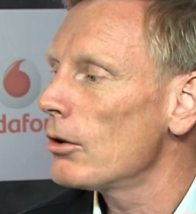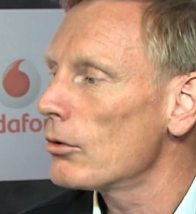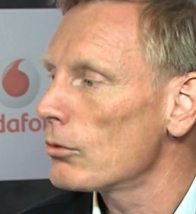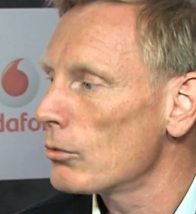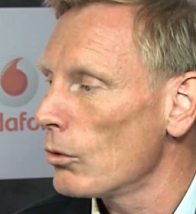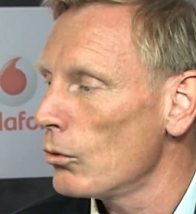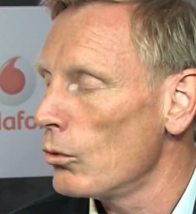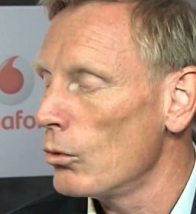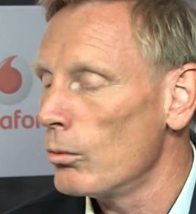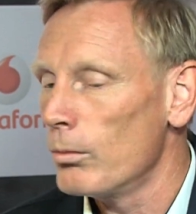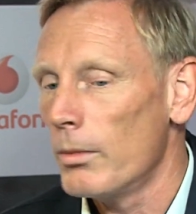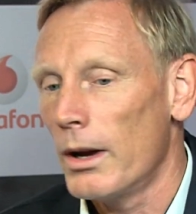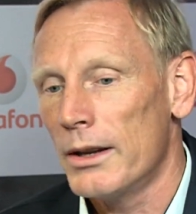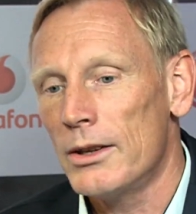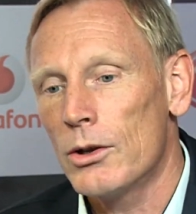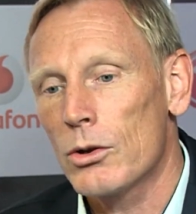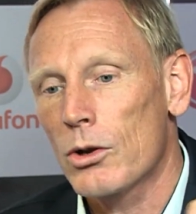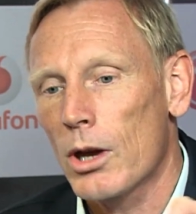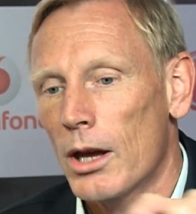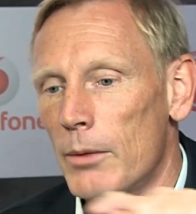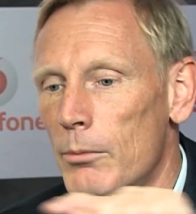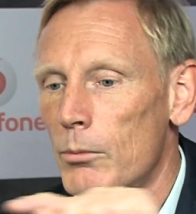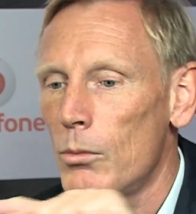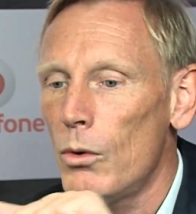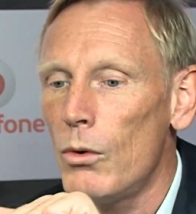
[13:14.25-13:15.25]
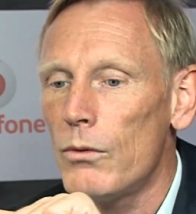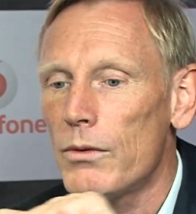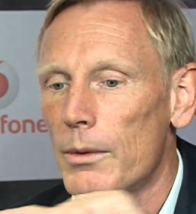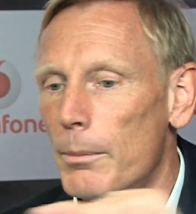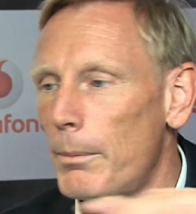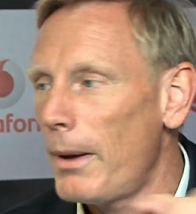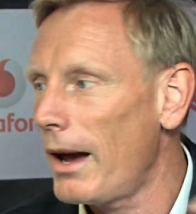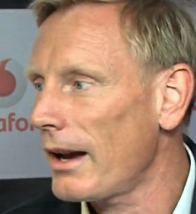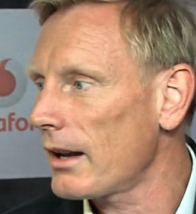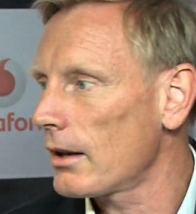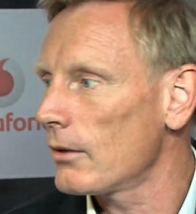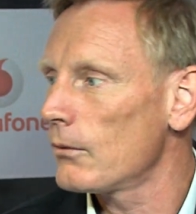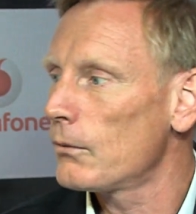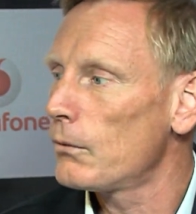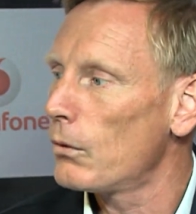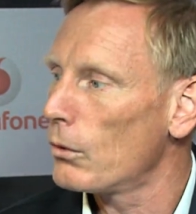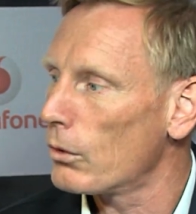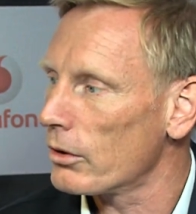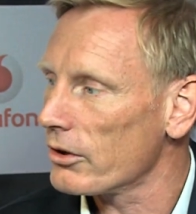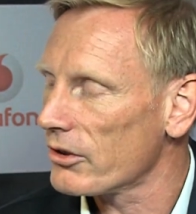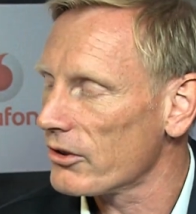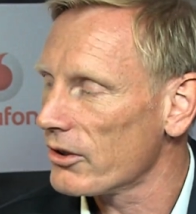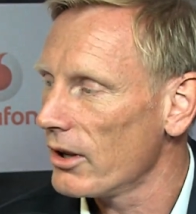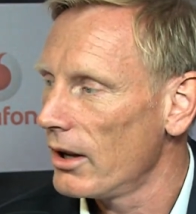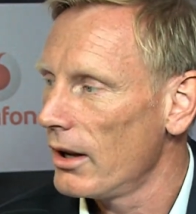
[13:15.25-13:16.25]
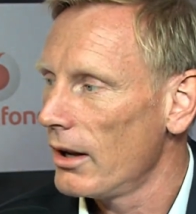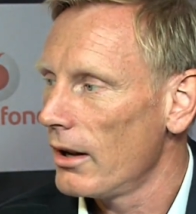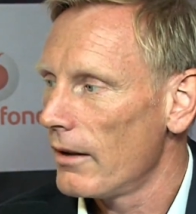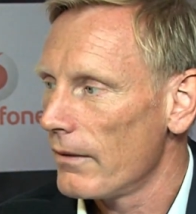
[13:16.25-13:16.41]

your room, and you can move it back and forth.